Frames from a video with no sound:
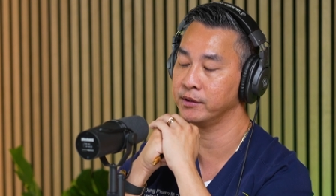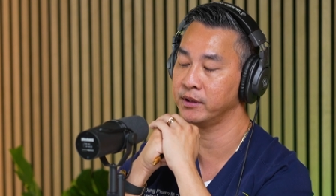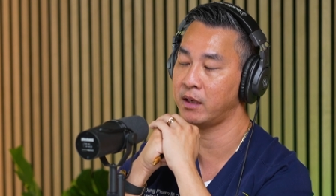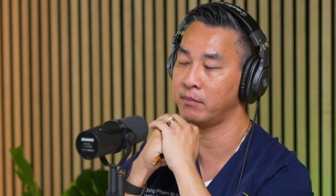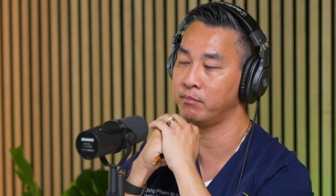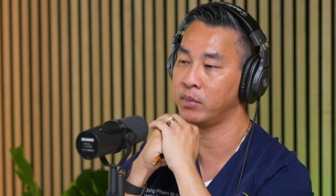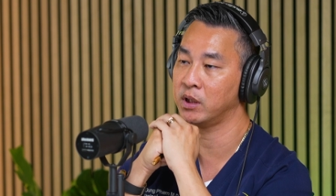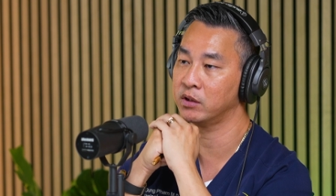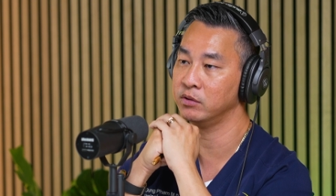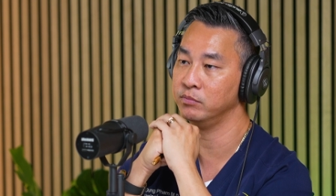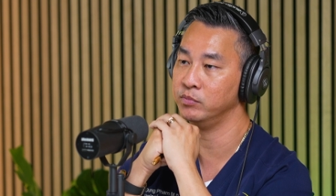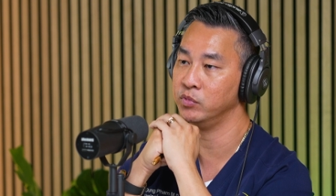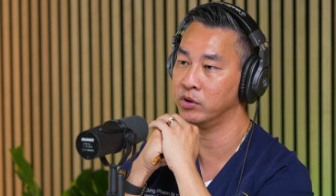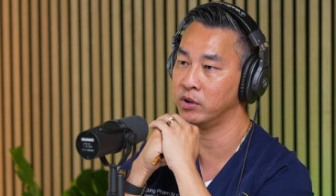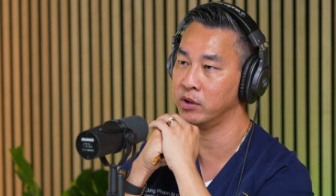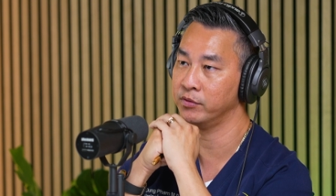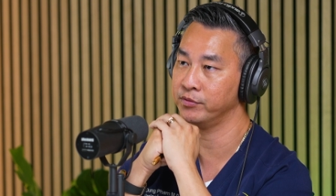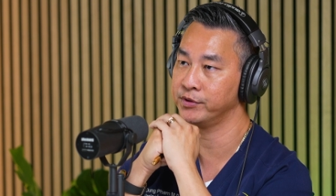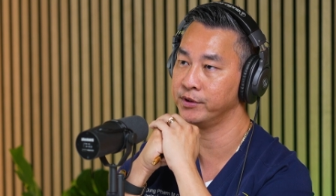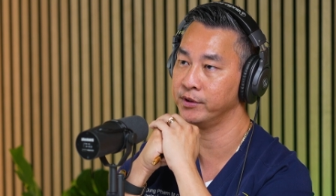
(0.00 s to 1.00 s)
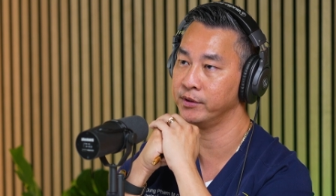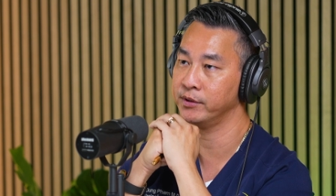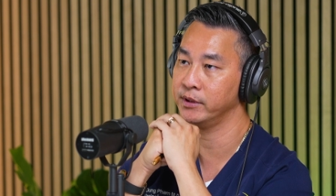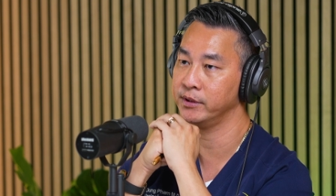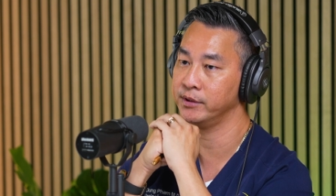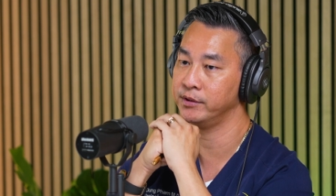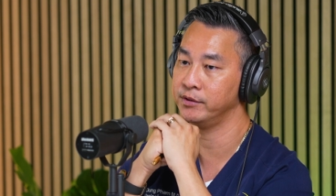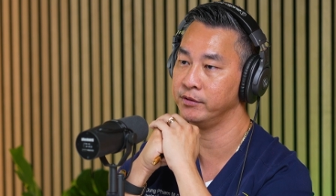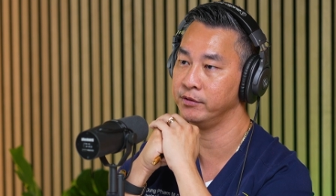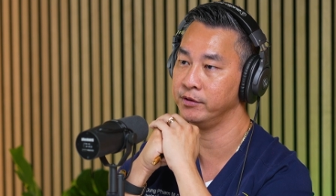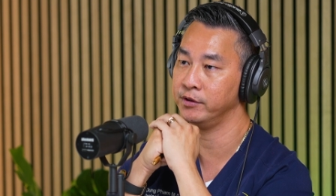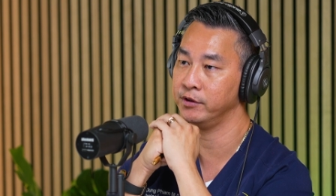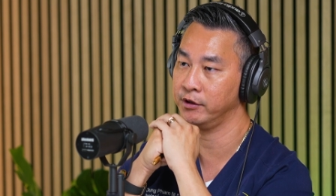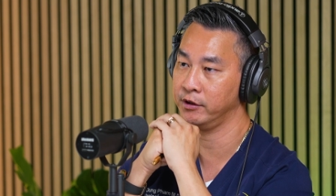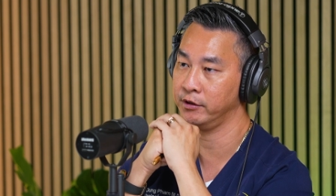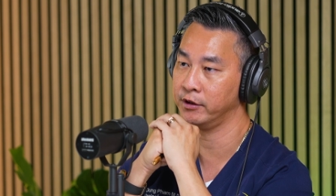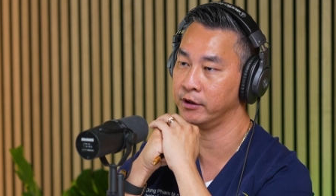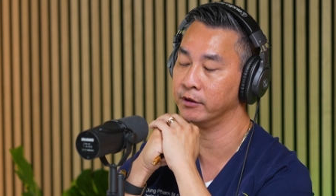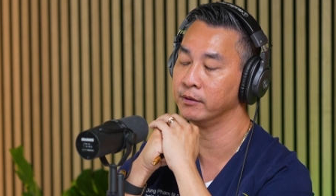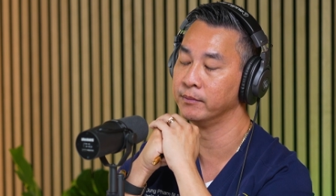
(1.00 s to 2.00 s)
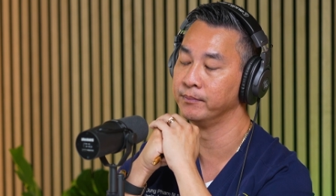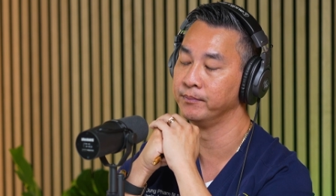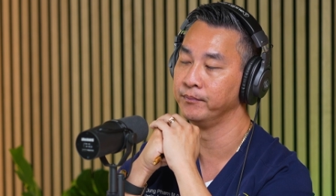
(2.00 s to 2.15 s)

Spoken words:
that buccal mucosa into ureter,